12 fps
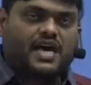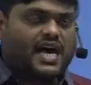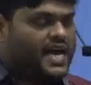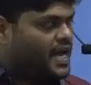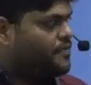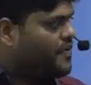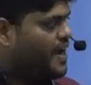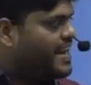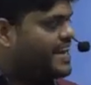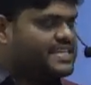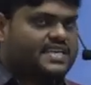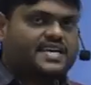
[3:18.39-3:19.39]
If
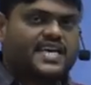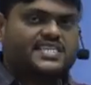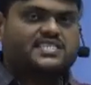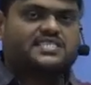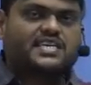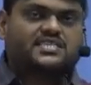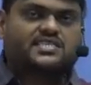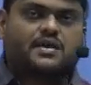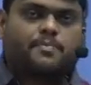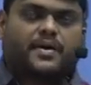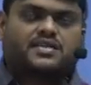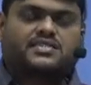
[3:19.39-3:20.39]
anything is
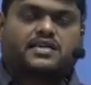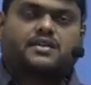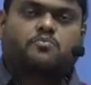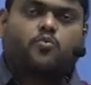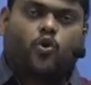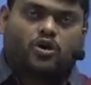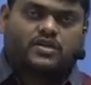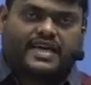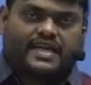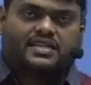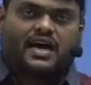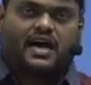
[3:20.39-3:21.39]
60% more
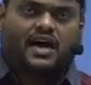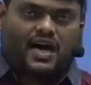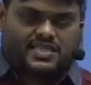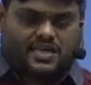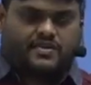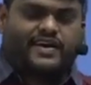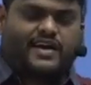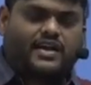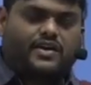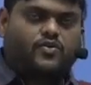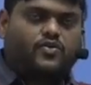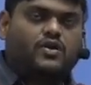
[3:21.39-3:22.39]
than the other
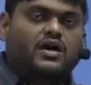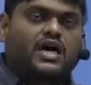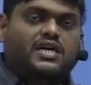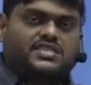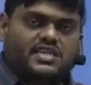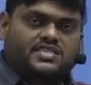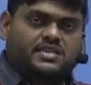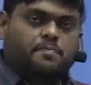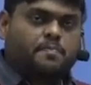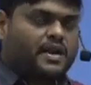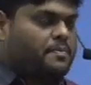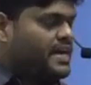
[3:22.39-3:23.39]
value, the
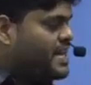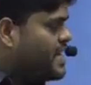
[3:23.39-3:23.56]
simple meaning